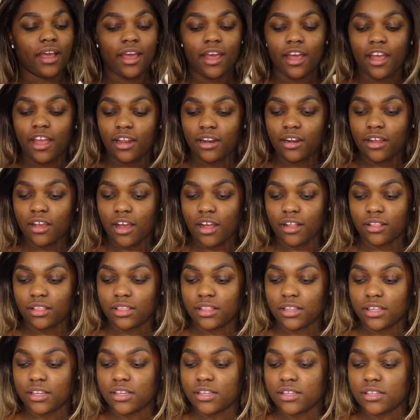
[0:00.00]
I had
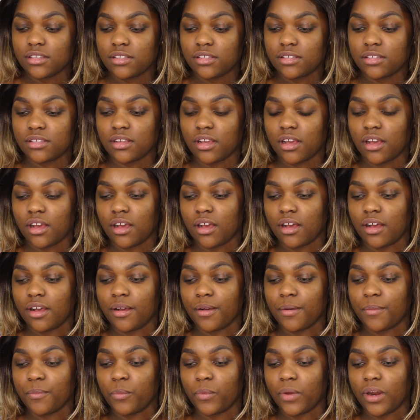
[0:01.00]
got this
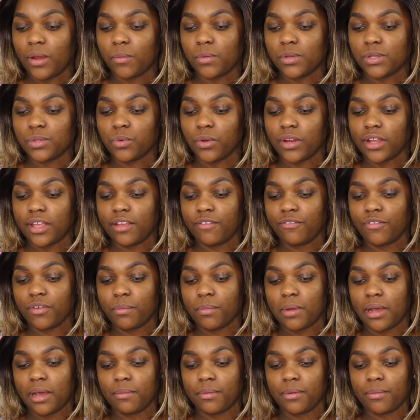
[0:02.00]
when I was working for
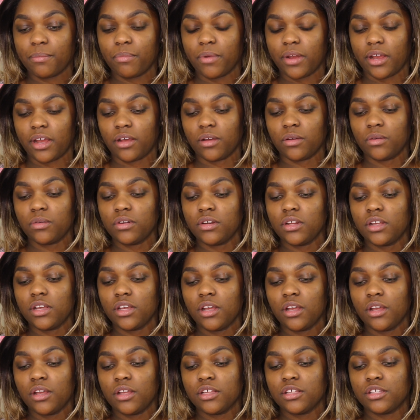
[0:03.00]
Bobbi Brown.
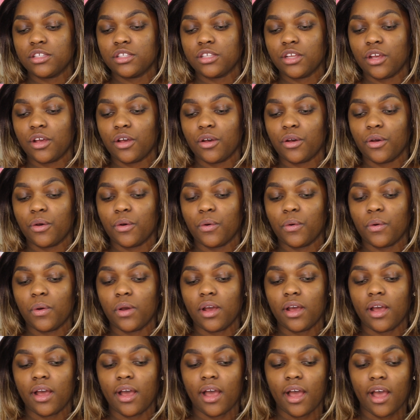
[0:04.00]
So
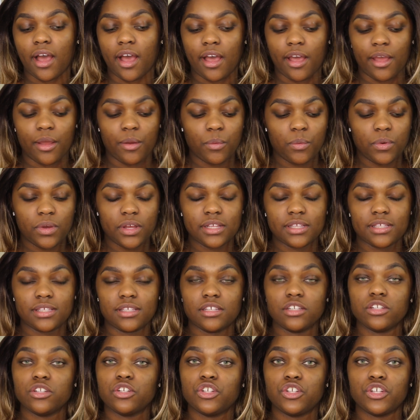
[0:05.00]
I would
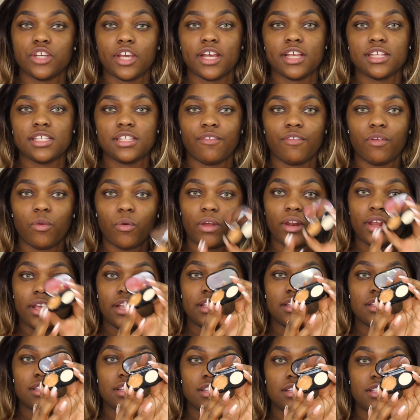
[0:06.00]
suggest, if you want to
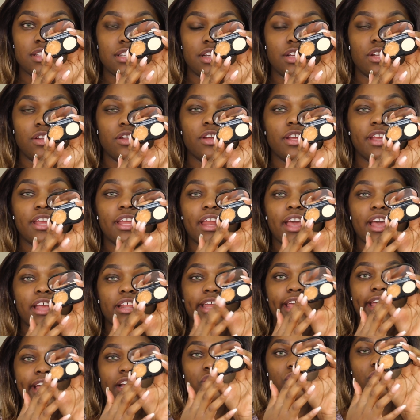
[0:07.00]
get this concealer,
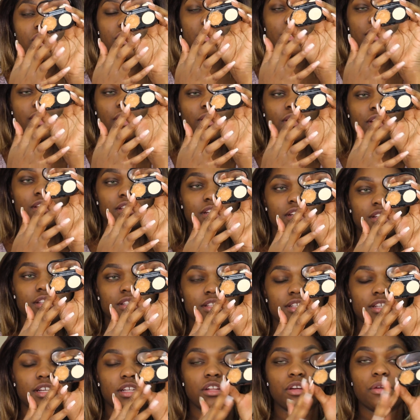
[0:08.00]
they actually sell this
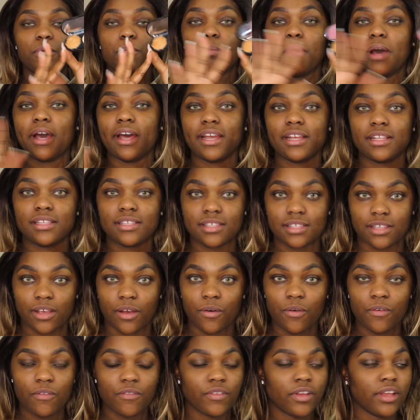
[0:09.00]
concealer by
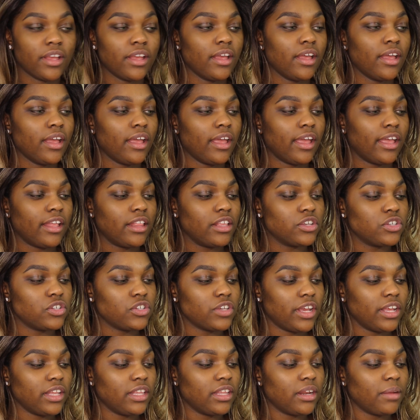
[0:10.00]
itself. And the
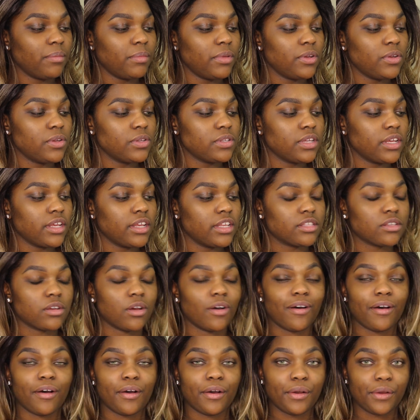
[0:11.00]
shade that I'm using is
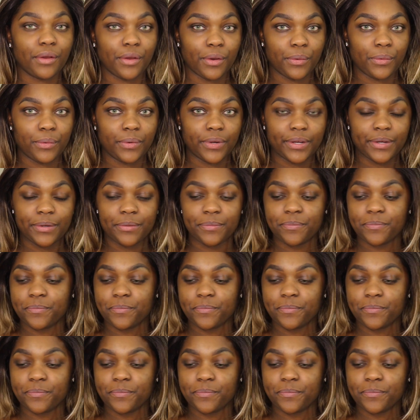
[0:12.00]
called Golden.